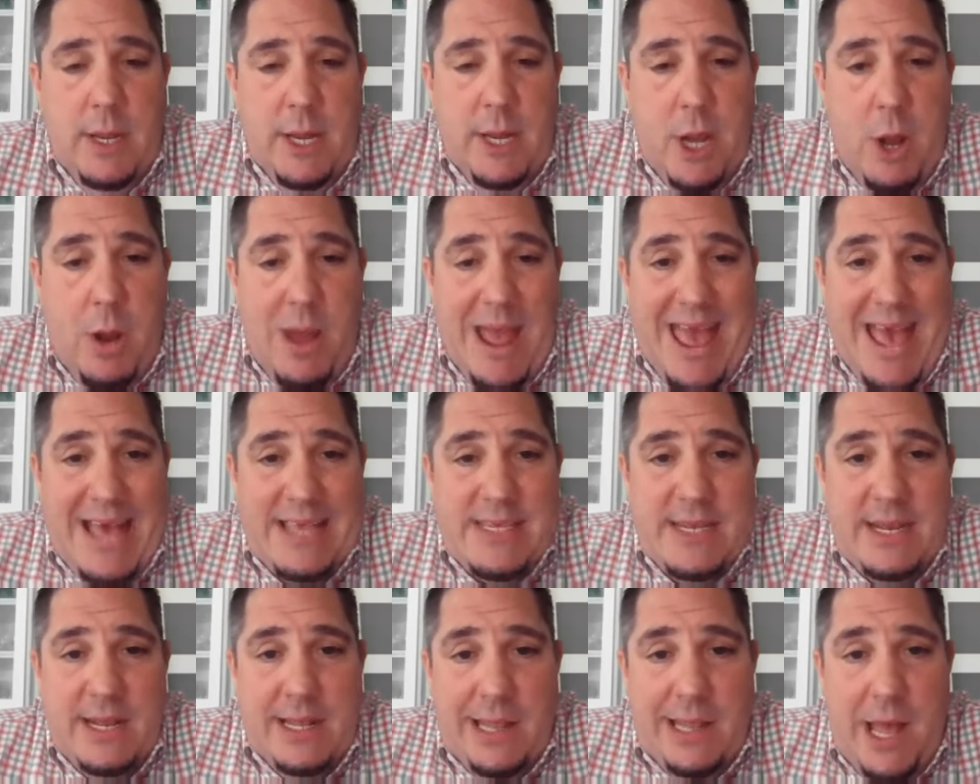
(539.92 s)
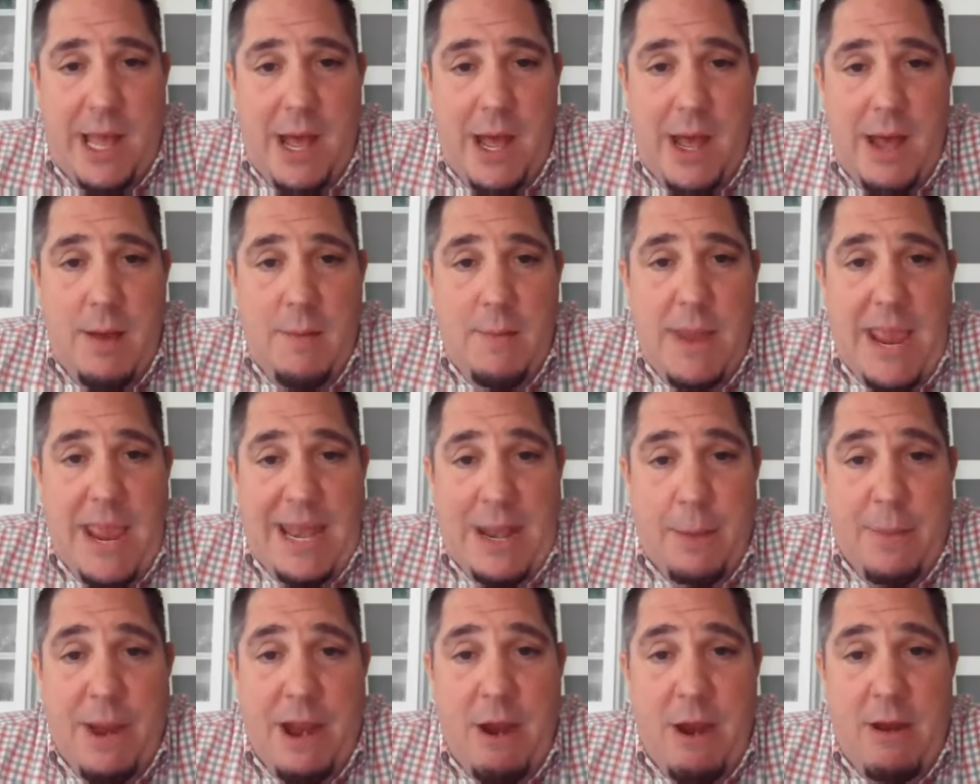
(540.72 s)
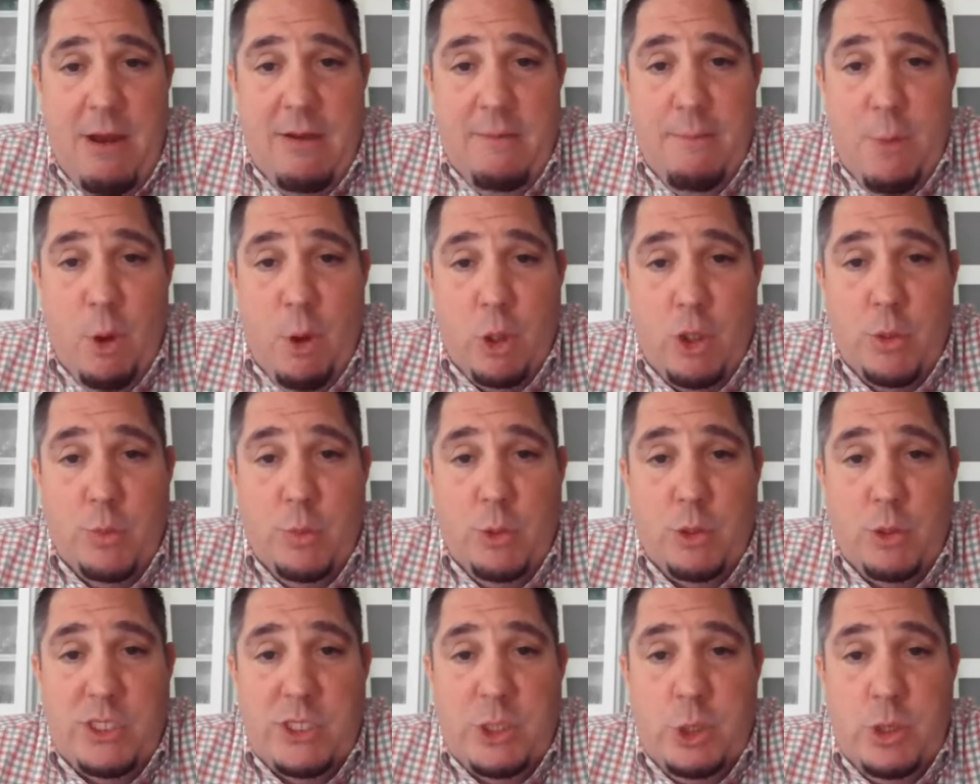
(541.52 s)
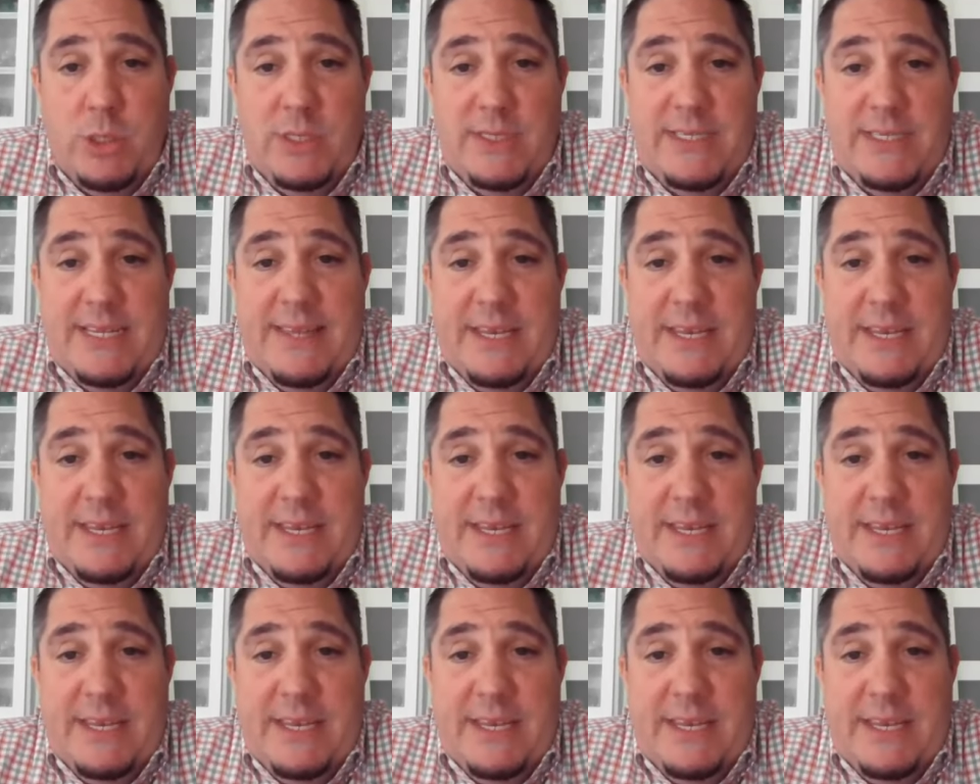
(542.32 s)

You know, as an alum and a parent of multiple students